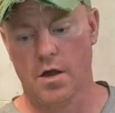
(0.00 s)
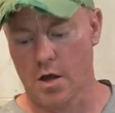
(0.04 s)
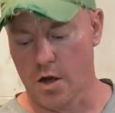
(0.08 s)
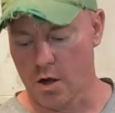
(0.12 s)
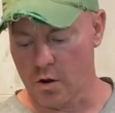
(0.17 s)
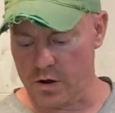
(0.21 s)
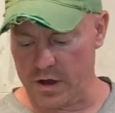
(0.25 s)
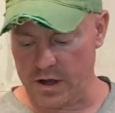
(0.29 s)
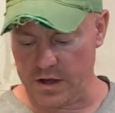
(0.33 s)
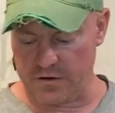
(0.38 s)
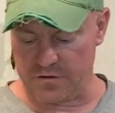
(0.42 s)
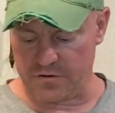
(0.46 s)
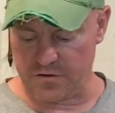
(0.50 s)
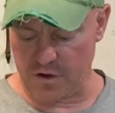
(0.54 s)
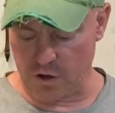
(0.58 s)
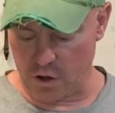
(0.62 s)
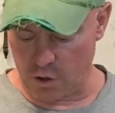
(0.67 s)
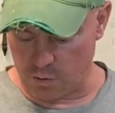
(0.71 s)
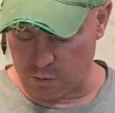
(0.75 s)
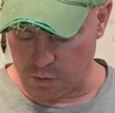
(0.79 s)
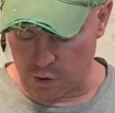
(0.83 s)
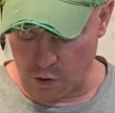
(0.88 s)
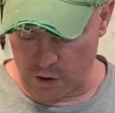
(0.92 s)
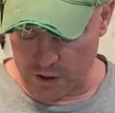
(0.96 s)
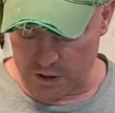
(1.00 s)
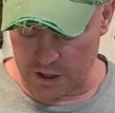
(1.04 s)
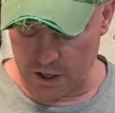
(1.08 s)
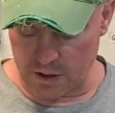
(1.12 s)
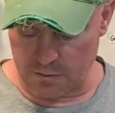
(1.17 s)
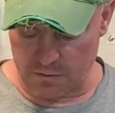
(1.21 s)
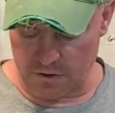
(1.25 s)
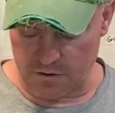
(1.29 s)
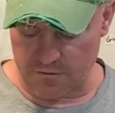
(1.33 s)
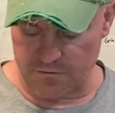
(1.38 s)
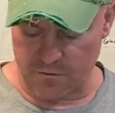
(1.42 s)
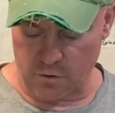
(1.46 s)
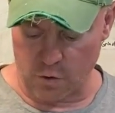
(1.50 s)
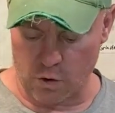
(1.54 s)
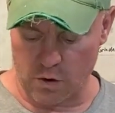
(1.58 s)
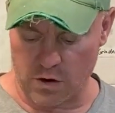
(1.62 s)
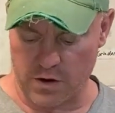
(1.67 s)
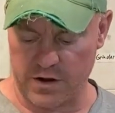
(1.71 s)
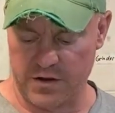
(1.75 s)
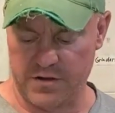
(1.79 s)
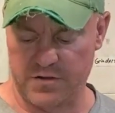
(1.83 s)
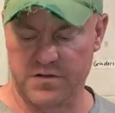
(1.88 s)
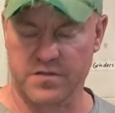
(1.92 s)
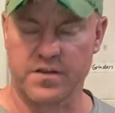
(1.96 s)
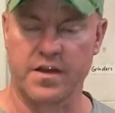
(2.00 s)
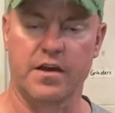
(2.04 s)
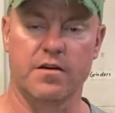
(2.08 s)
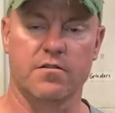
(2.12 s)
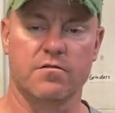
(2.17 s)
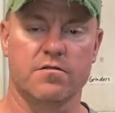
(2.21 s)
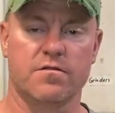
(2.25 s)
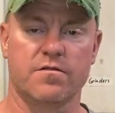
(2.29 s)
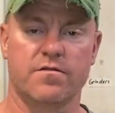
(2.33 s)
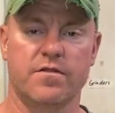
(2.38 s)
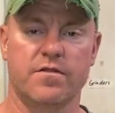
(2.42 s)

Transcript: Okay, so point number 4 is sales